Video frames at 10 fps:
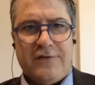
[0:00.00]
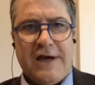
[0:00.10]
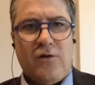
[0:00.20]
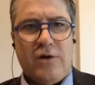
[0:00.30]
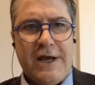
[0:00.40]

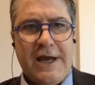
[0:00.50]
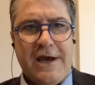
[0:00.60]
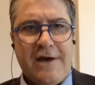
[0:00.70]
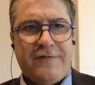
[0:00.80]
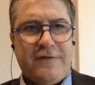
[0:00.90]
hour and a
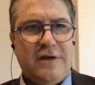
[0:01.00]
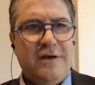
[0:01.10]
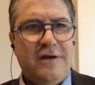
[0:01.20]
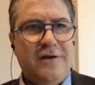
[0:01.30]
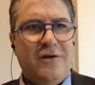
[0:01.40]
half
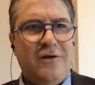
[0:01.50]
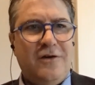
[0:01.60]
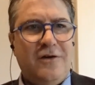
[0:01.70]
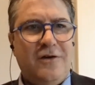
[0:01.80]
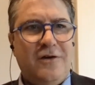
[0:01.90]
or
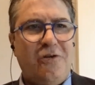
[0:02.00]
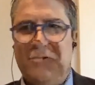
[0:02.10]
so.